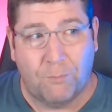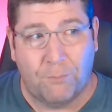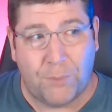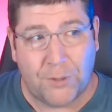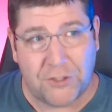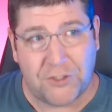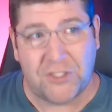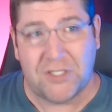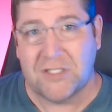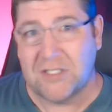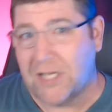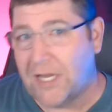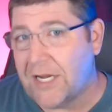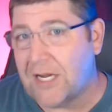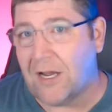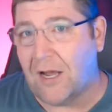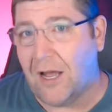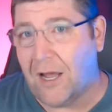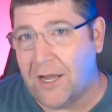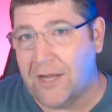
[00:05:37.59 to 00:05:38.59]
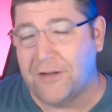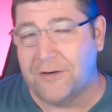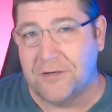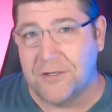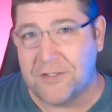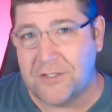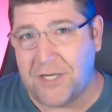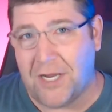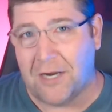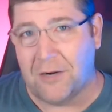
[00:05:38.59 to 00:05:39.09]
But she's like, I
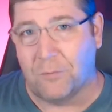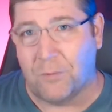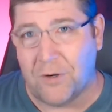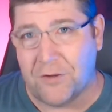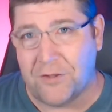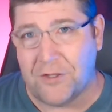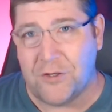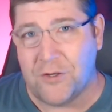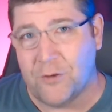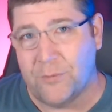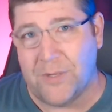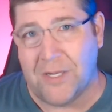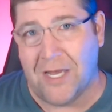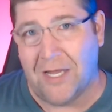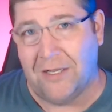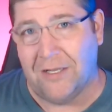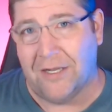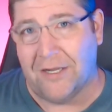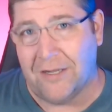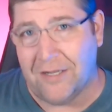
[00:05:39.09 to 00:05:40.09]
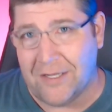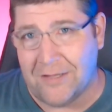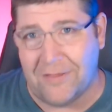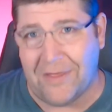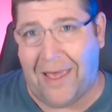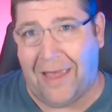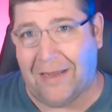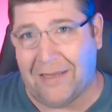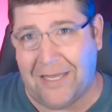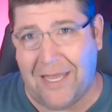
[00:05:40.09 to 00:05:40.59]
understand where the Yumiella in
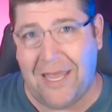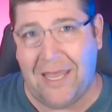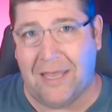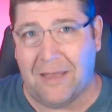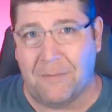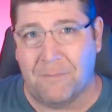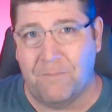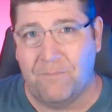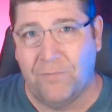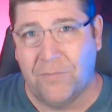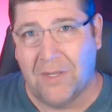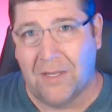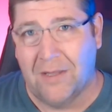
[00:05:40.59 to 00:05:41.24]
that game